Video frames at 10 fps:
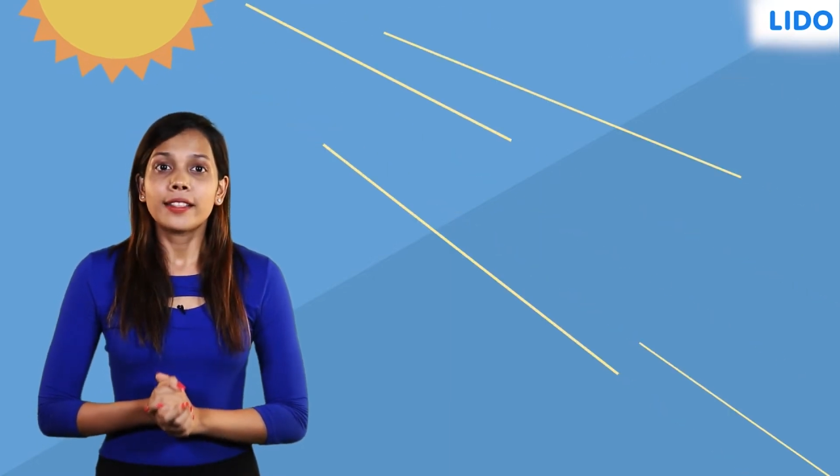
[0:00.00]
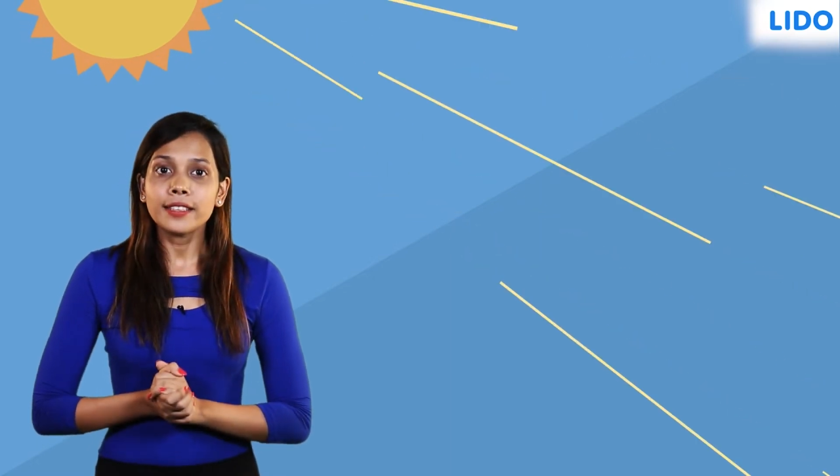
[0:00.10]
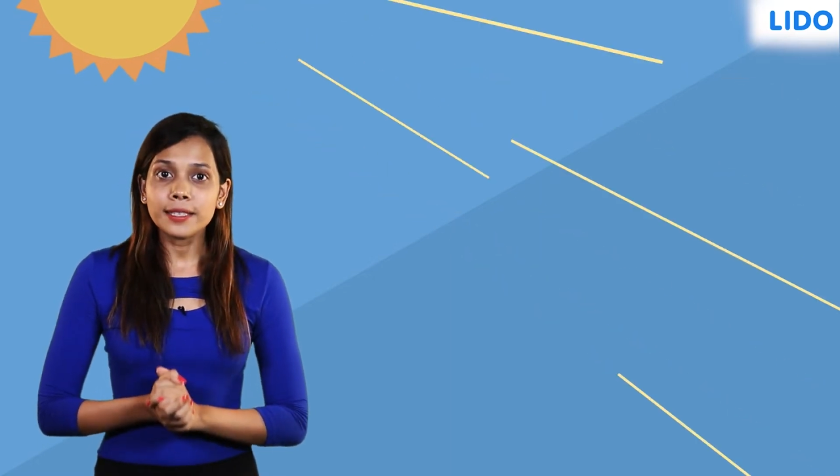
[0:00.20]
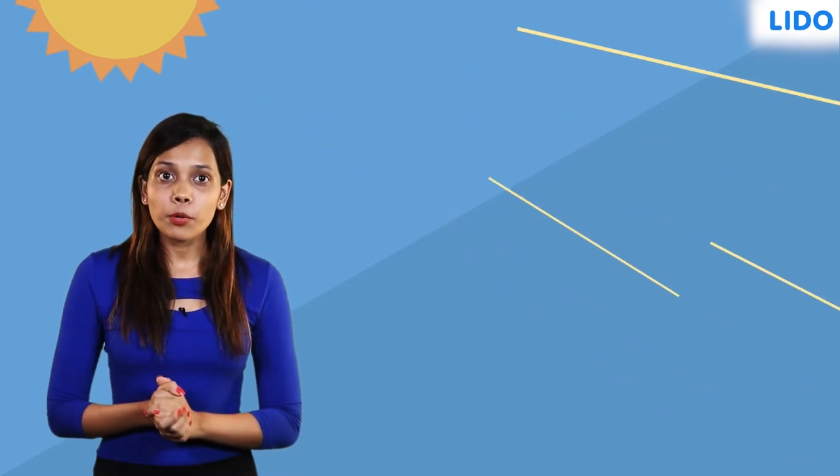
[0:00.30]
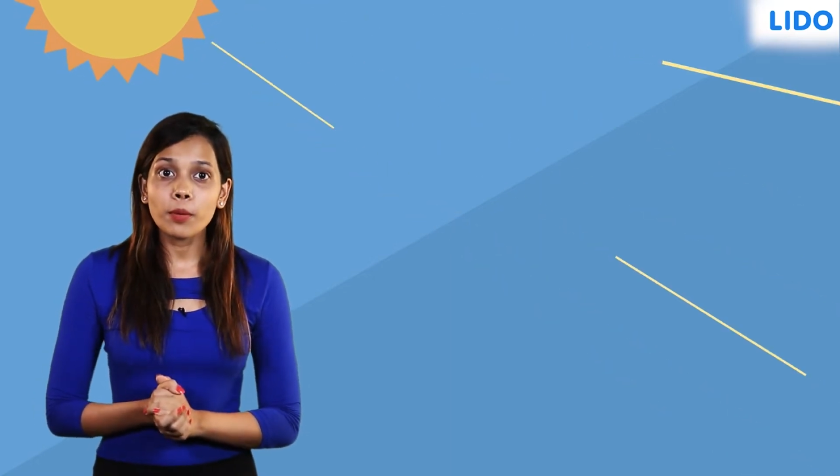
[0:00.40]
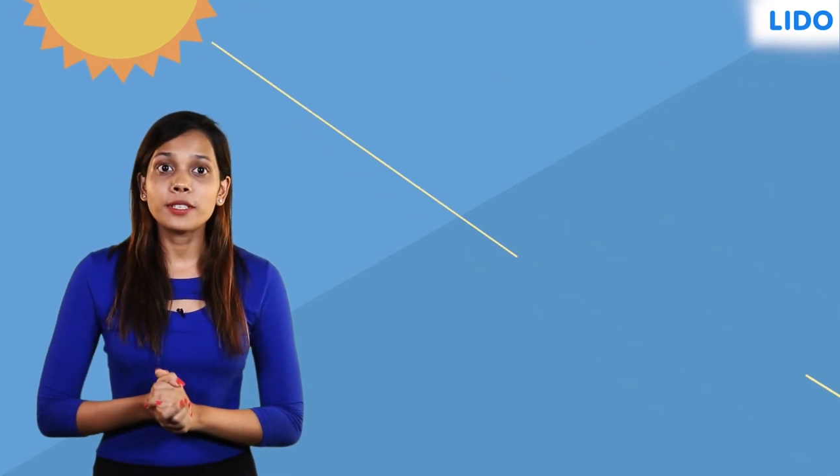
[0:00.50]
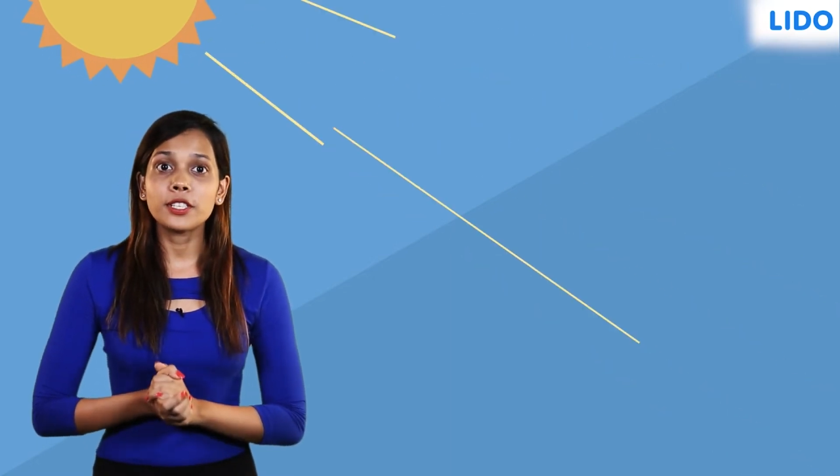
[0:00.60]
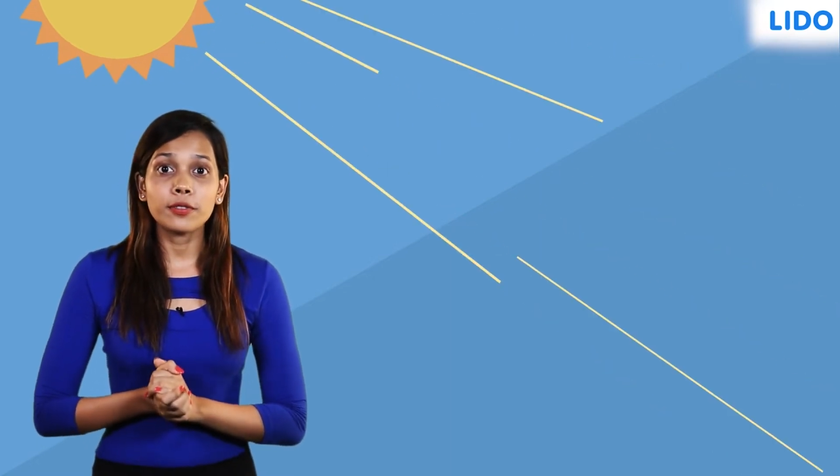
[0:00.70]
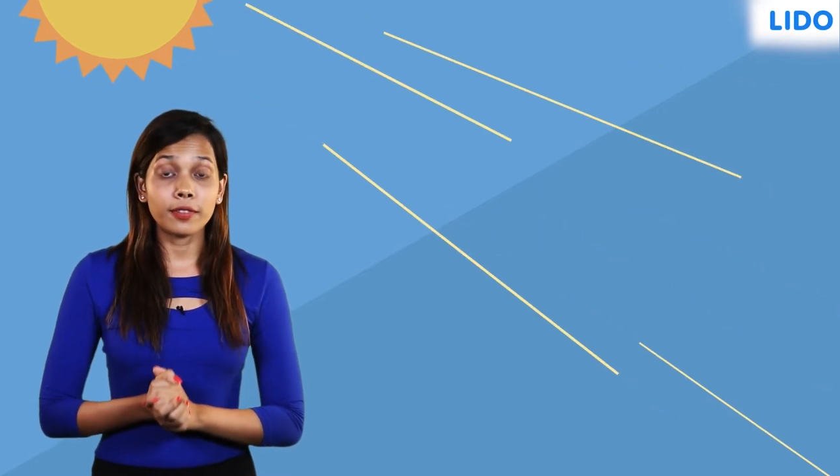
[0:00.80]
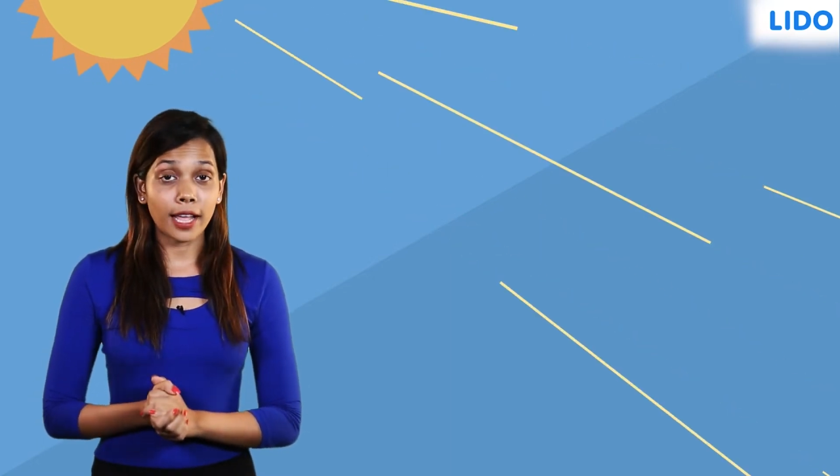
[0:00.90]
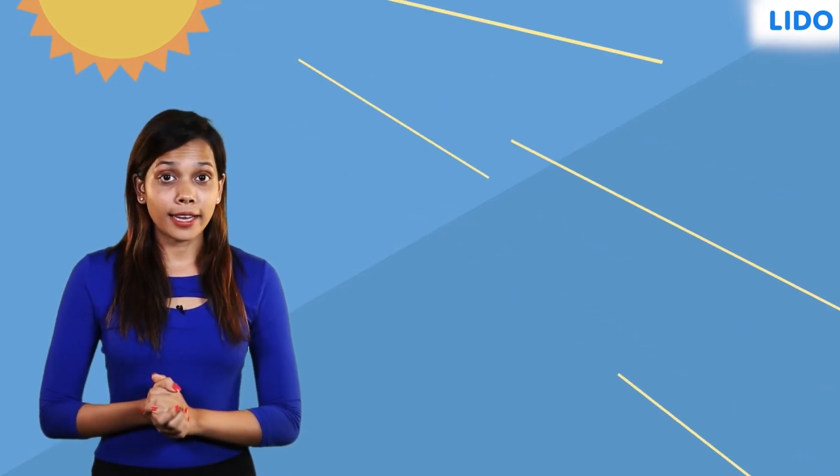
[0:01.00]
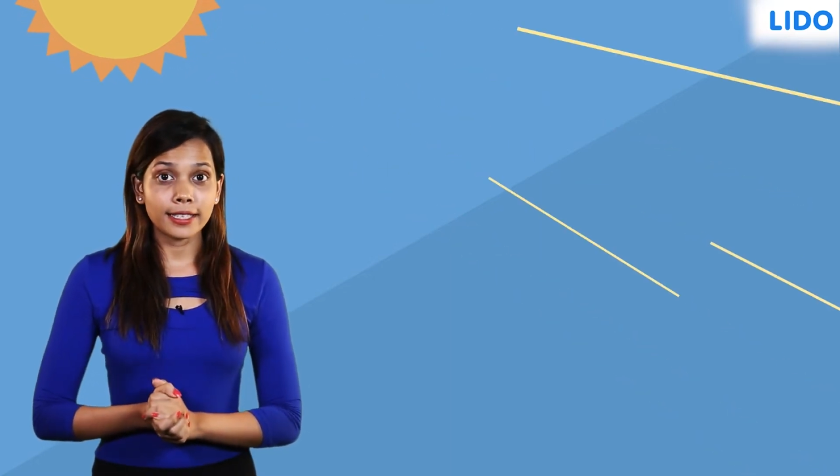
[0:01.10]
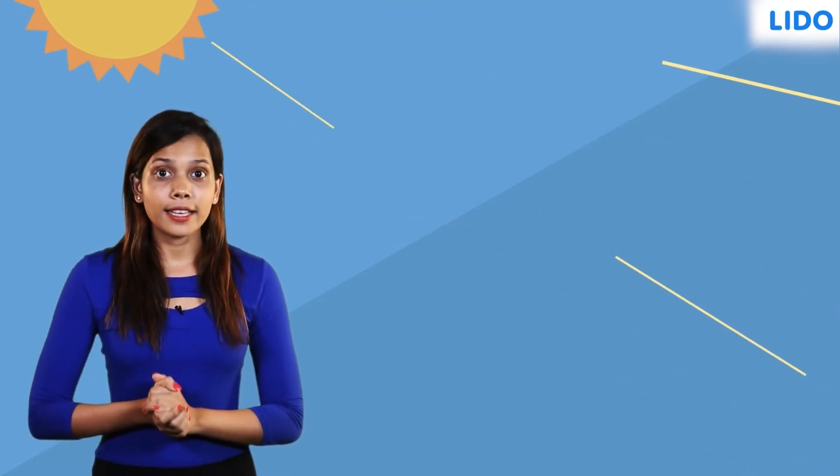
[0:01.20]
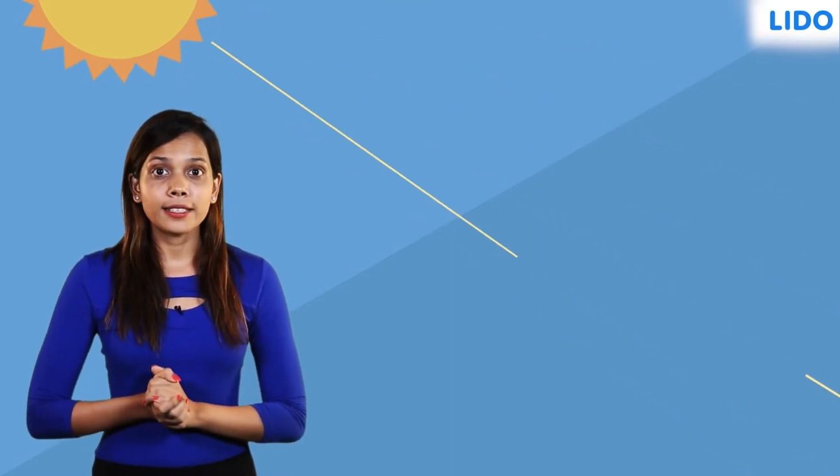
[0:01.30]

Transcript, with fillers: This property of light